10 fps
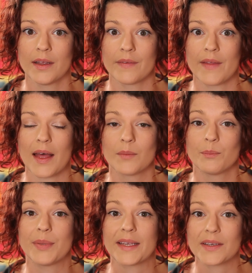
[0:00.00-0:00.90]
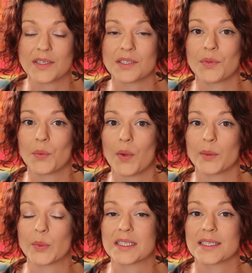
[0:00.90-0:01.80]
that because of the way
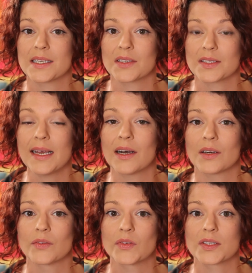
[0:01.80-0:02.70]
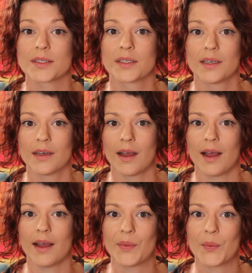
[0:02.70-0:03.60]
we see ourselves,
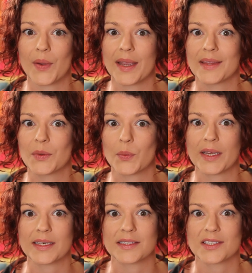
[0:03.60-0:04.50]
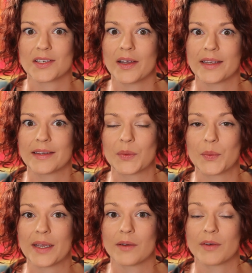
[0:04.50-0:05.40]
and the way that we decide that
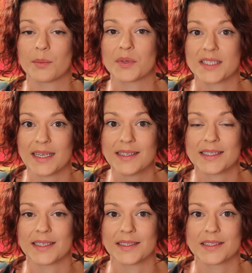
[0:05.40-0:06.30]
we are represented,